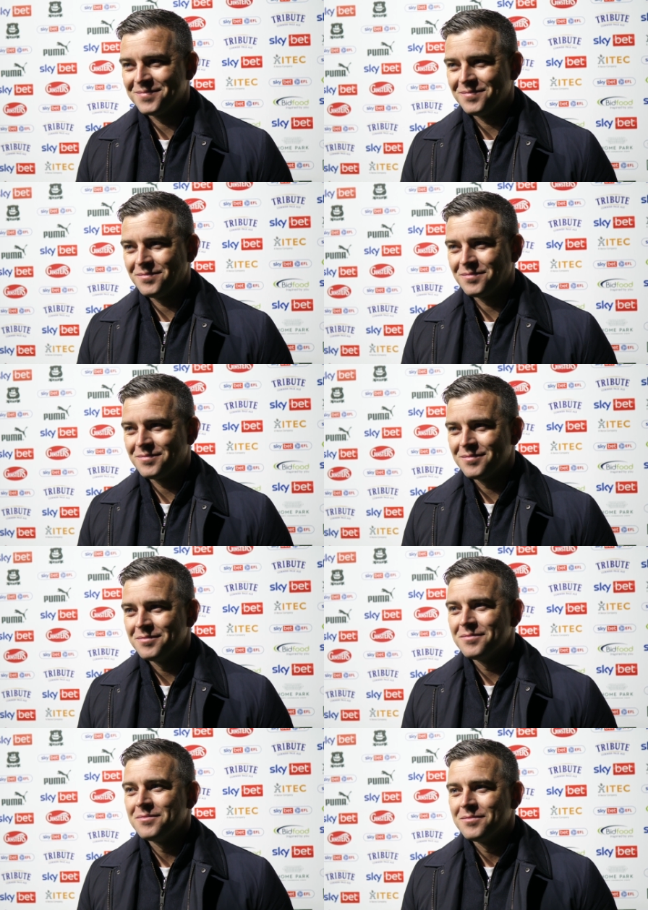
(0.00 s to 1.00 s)
pleased are you
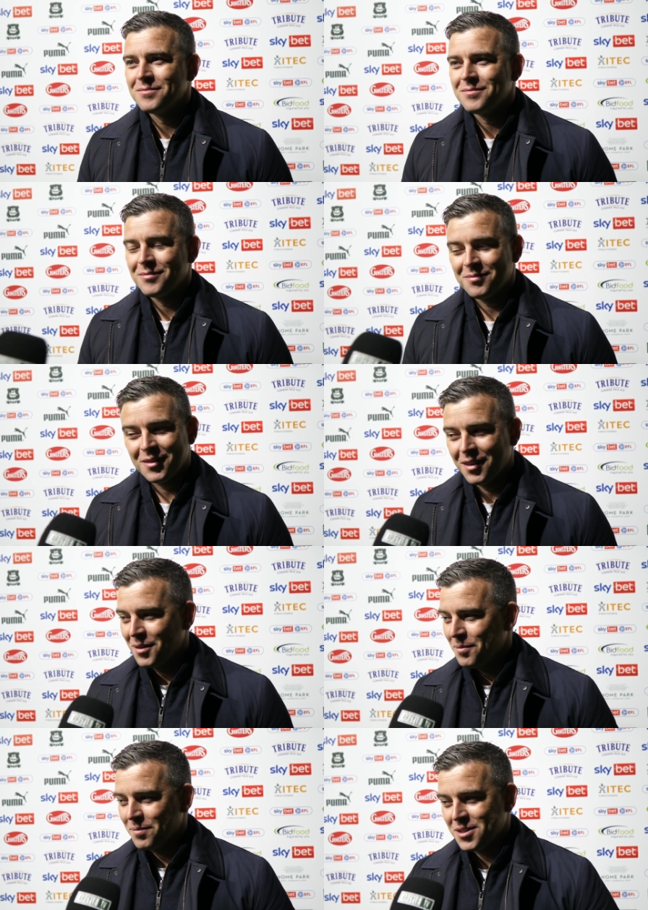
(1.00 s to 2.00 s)
with that?
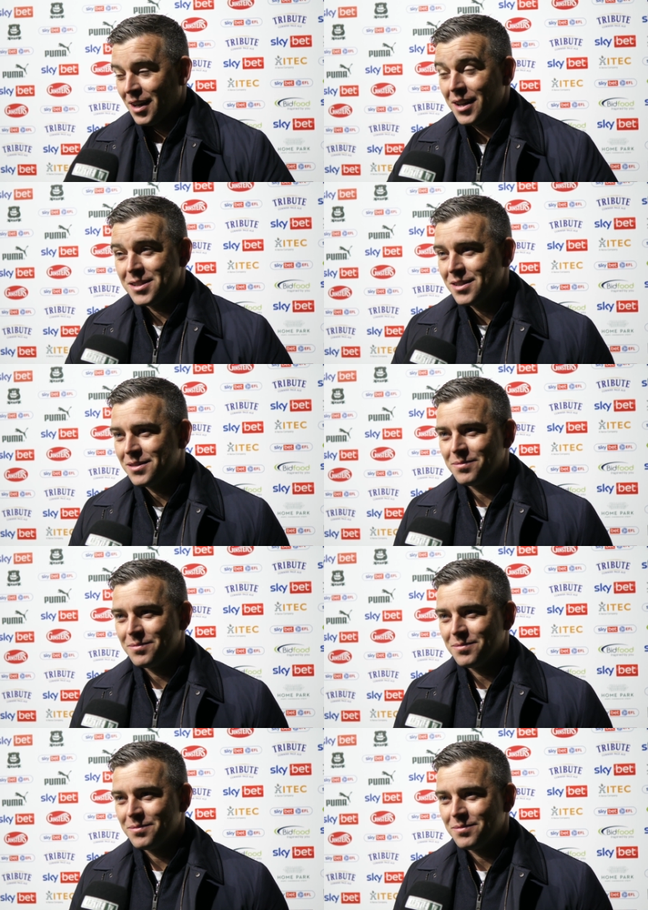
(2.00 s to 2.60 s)
Delighted.